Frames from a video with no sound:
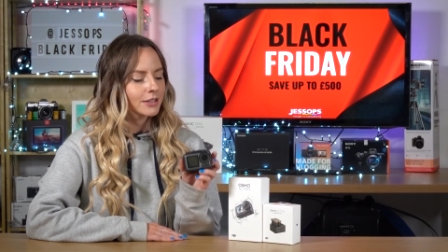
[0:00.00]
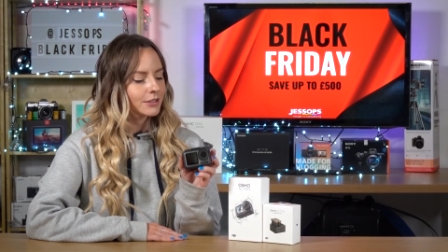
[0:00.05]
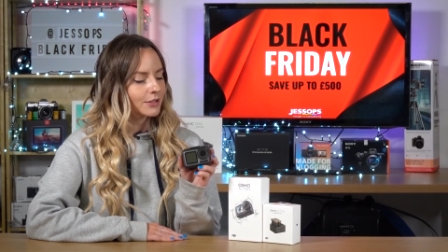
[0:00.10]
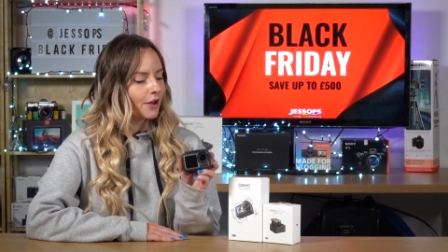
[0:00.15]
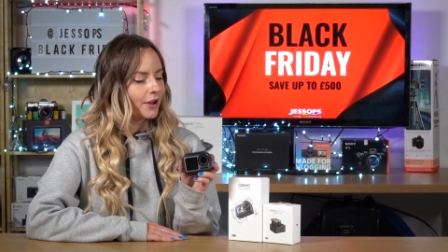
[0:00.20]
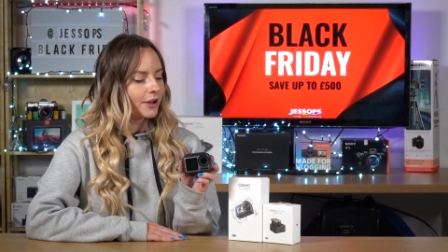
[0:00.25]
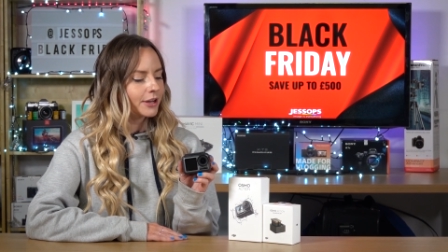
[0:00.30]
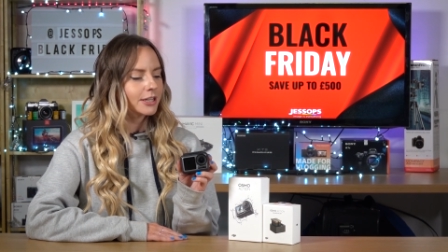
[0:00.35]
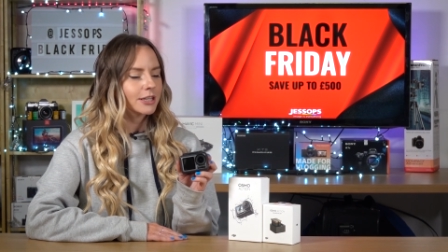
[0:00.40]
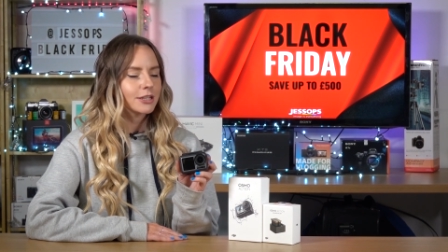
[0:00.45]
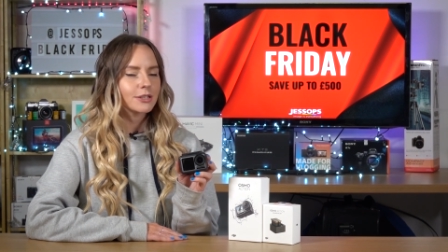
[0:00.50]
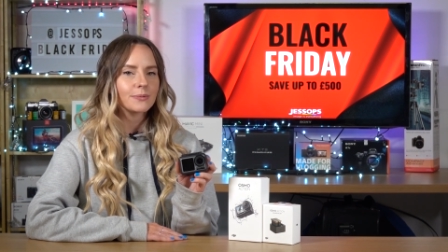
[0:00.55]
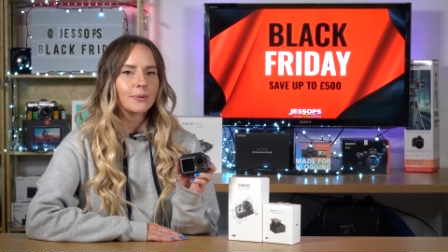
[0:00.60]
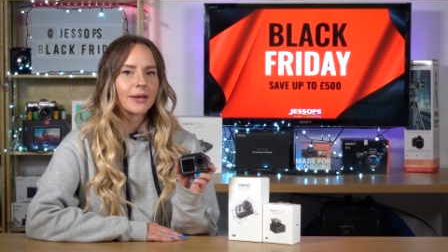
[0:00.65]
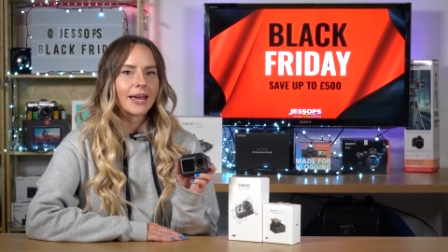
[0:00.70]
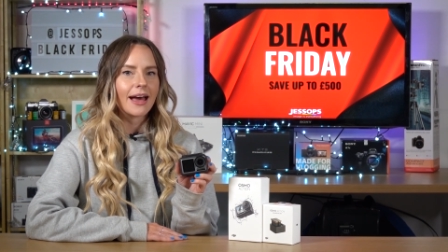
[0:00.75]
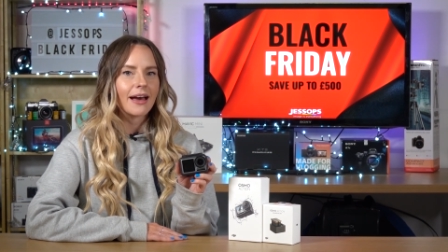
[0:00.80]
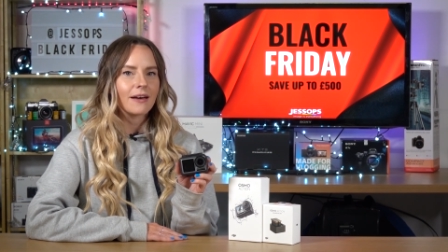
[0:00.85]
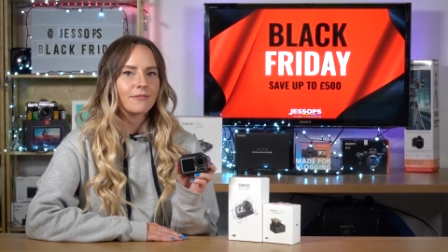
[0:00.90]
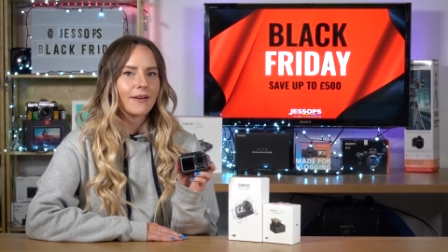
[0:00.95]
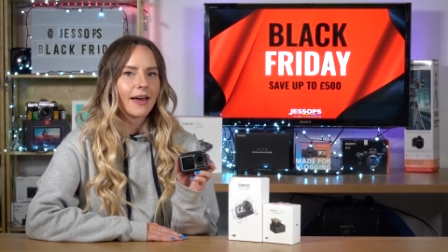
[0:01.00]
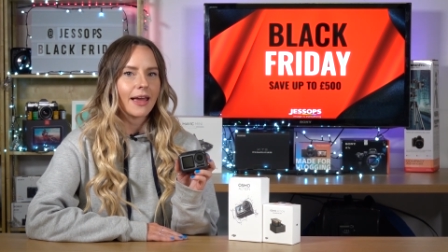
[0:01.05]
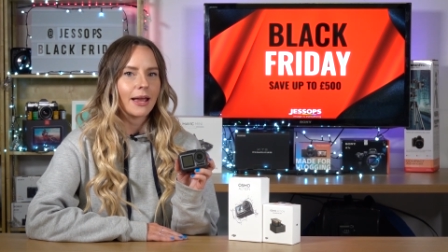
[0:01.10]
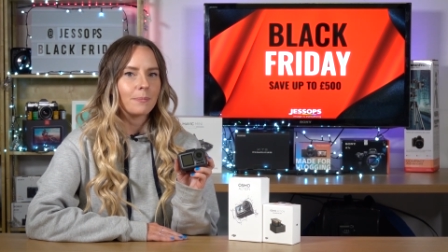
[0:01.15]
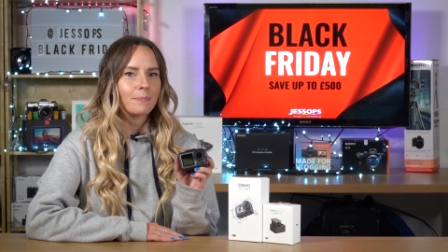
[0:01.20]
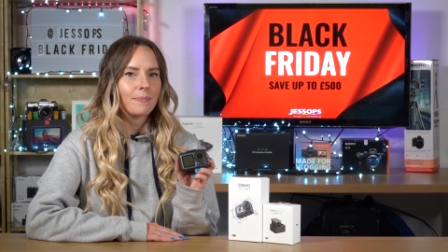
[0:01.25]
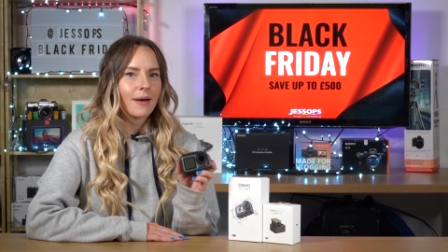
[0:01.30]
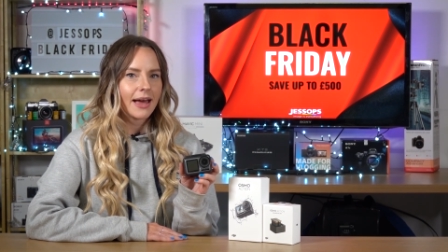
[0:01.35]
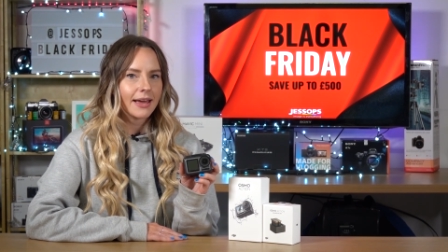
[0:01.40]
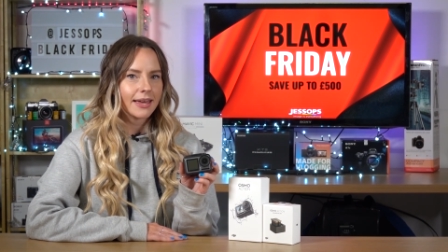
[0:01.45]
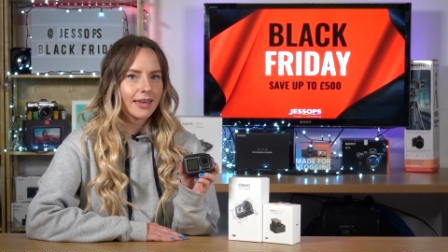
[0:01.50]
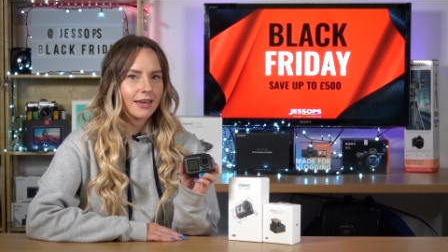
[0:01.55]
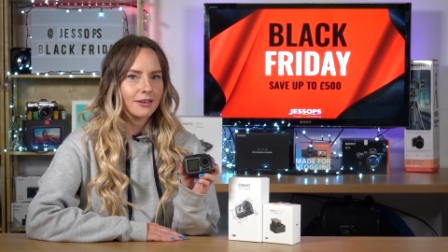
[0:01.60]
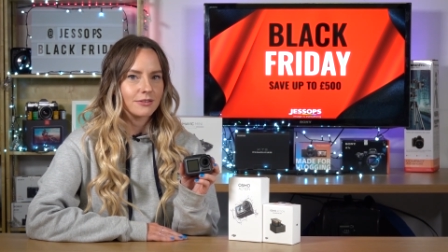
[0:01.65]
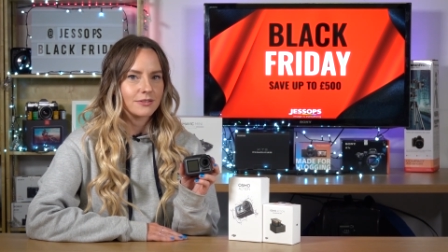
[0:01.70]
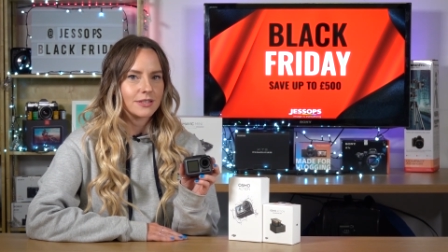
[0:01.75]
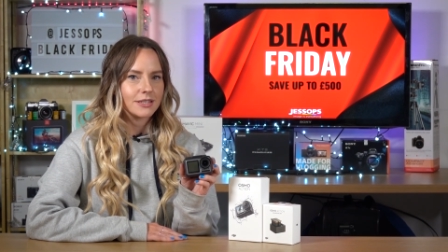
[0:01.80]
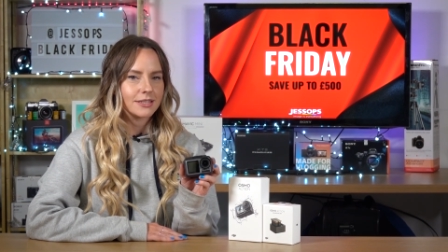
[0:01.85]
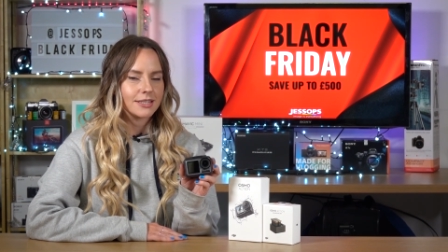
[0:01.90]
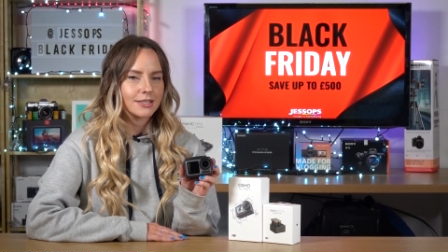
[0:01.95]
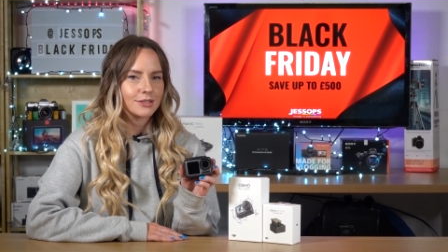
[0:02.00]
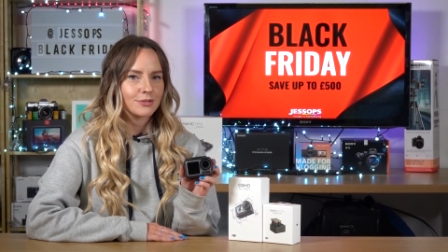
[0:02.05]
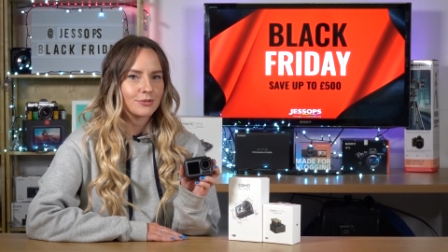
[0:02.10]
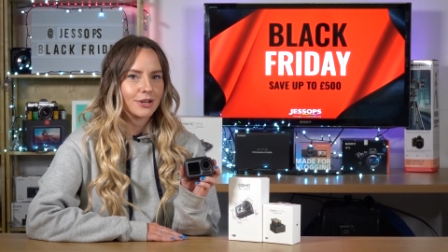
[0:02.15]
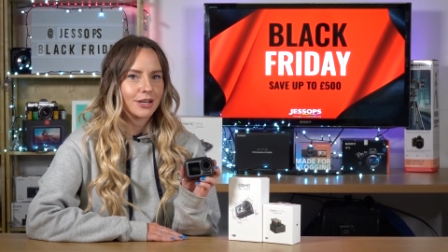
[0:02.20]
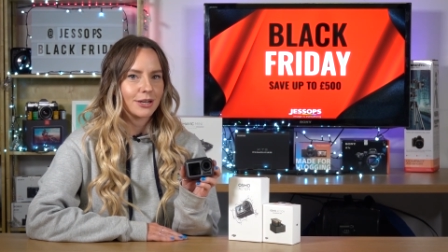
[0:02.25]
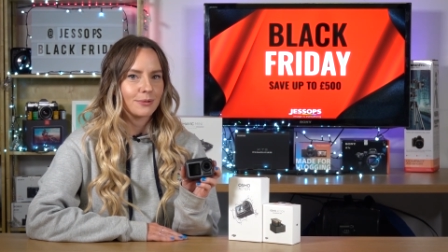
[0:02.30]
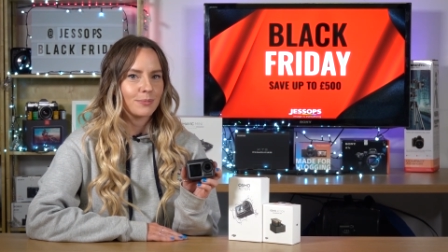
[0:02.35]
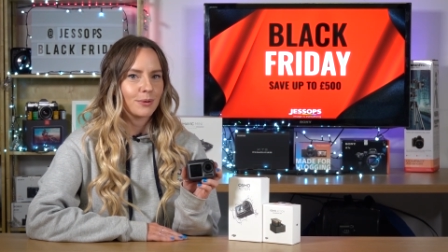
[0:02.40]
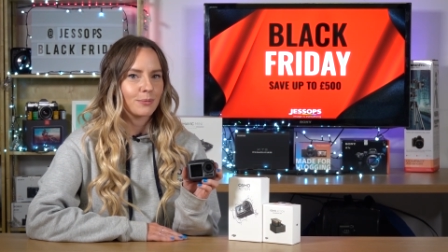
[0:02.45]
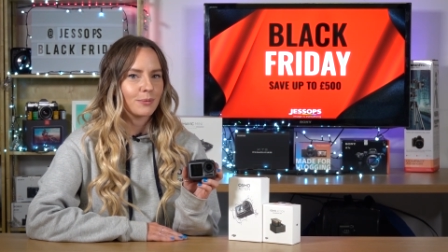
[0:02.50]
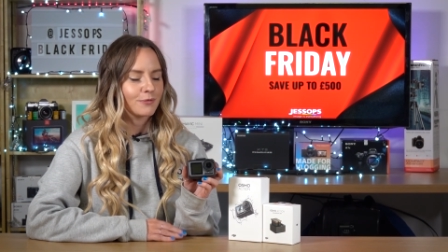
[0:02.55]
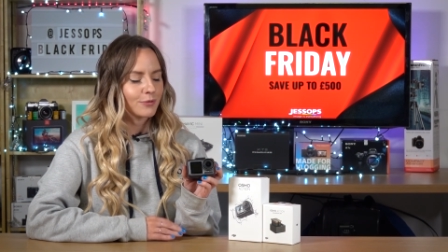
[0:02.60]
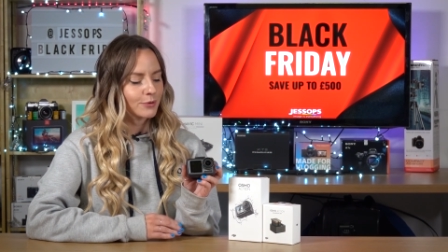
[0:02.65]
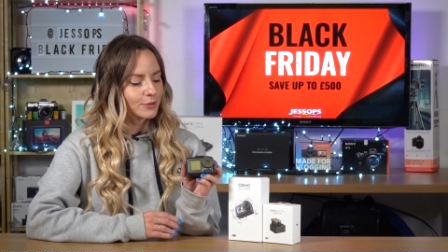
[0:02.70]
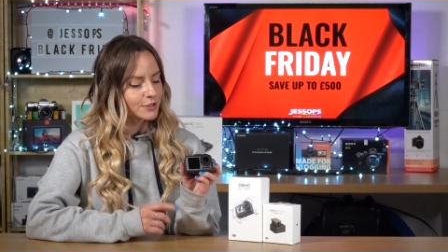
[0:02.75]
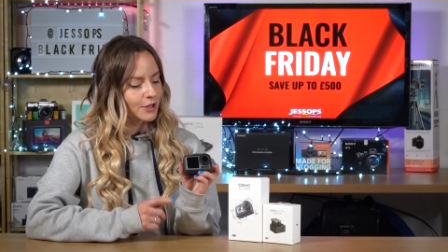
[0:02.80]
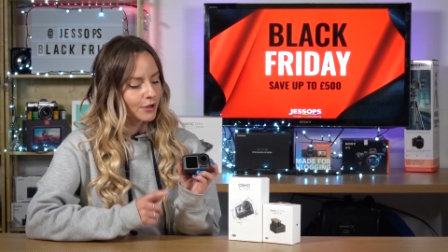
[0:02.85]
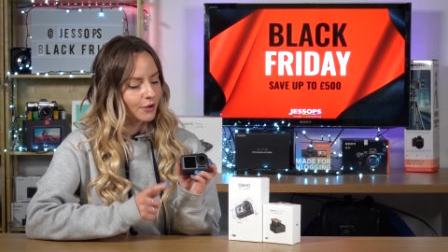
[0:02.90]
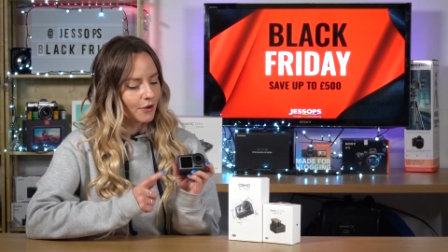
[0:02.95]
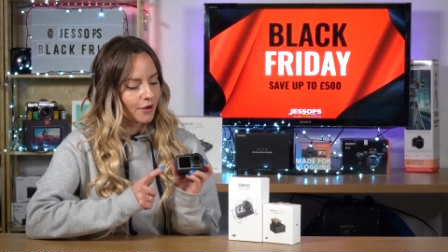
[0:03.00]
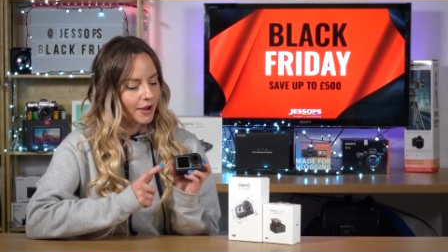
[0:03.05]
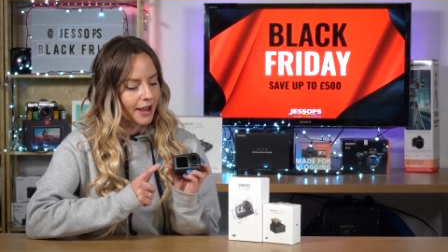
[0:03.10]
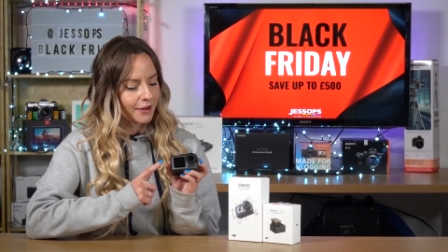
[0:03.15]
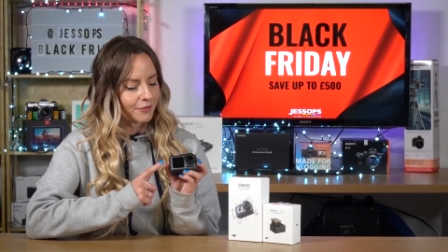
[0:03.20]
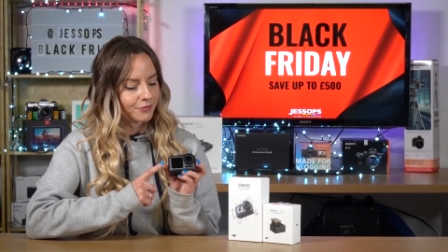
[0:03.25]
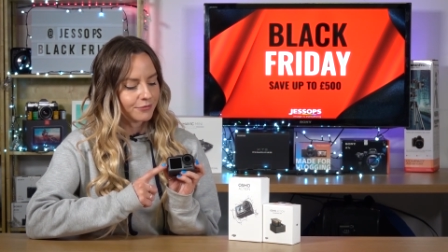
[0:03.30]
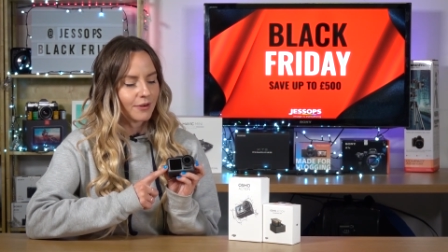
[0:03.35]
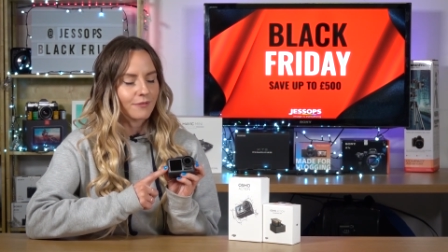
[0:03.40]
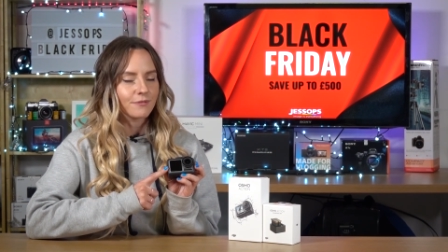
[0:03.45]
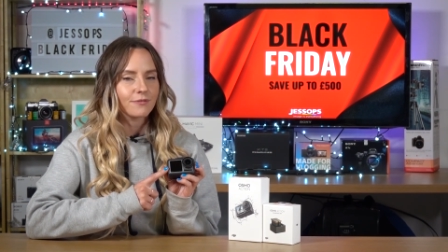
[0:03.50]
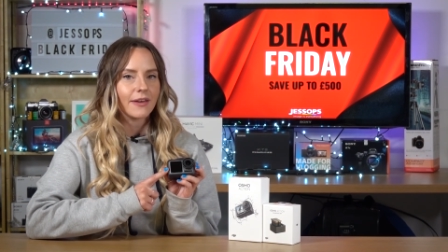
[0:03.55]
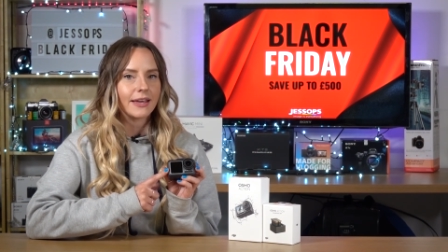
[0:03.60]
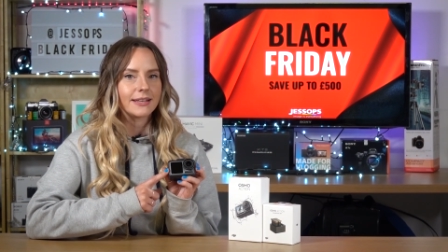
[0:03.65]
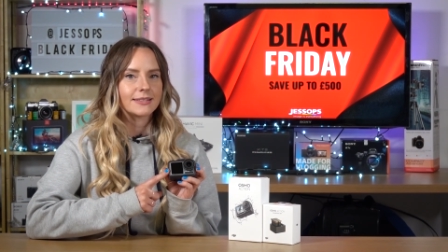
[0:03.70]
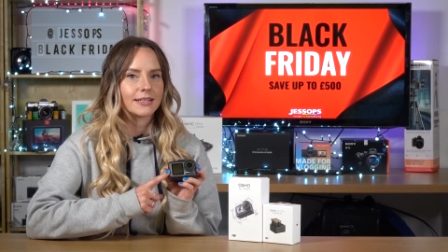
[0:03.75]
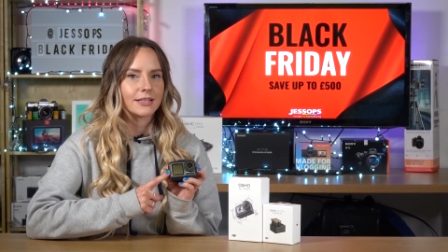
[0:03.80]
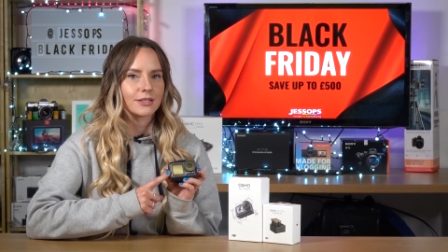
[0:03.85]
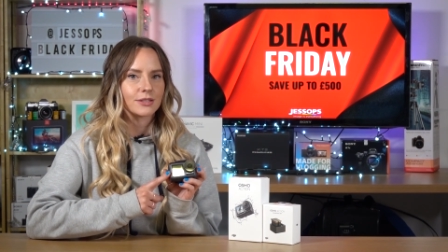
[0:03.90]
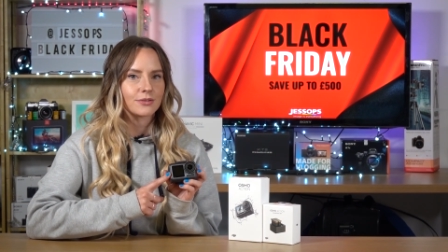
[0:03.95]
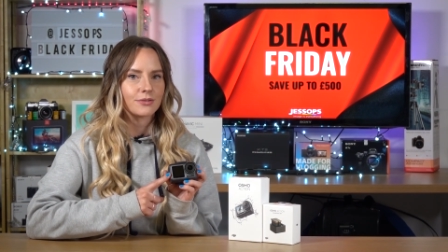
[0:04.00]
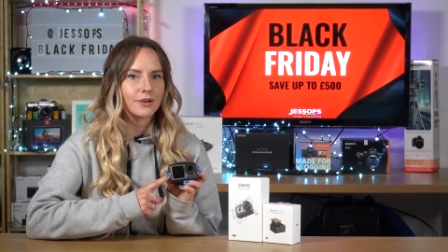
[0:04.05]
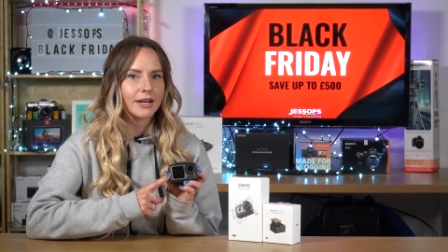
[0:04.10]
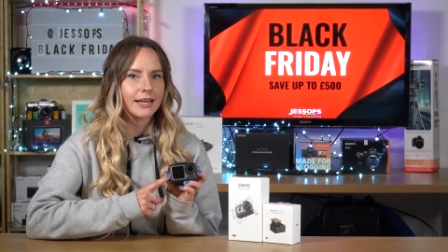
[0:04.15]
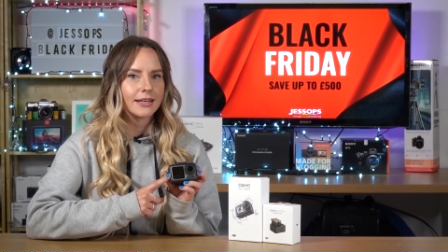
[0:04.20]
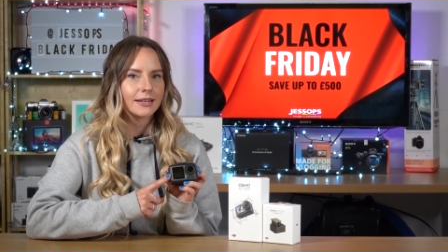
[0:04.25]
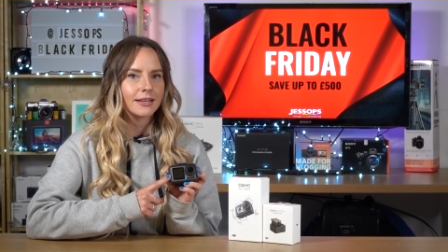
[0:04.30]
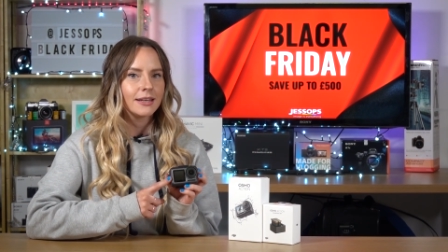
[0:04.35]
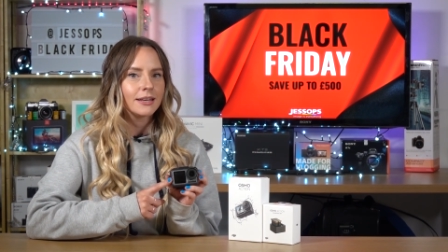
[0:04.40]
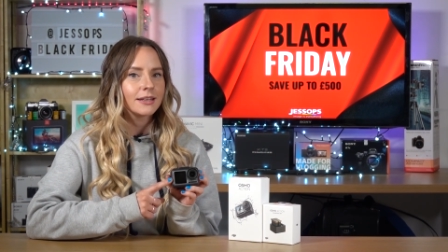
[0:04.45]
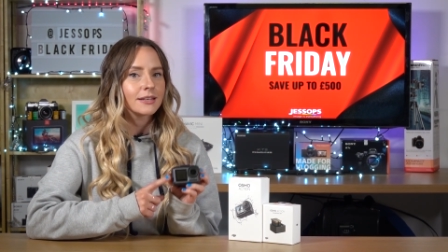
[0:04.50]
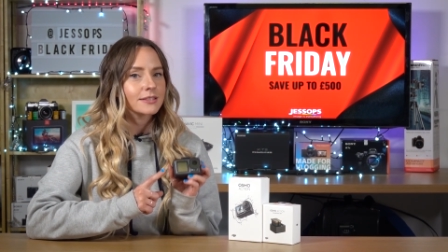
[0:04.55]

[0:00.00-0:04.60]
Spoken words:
Not only do we have a back LCD screen, but we've also got a front-facing screen,